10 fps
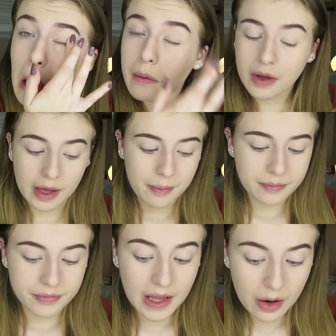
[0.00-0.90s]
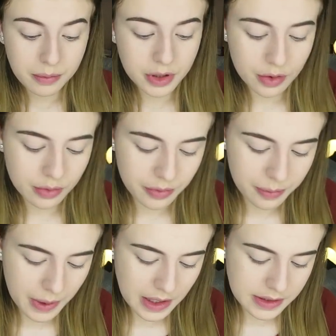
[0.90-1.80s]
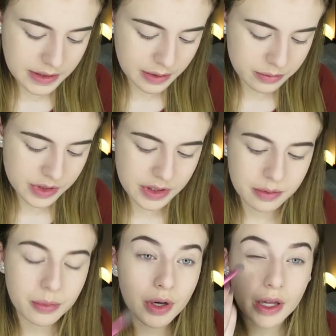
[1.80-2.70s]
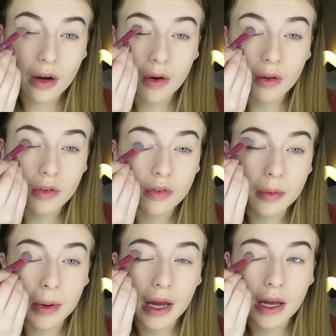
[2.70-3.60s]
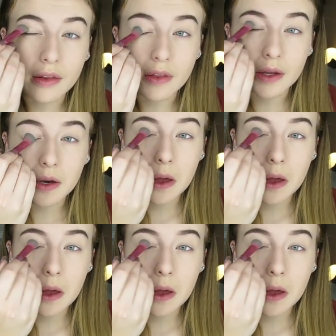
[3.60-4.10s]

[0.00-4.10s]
Okay, now I'm going to go in with Base, and I'm just going to put it all over my eyelid.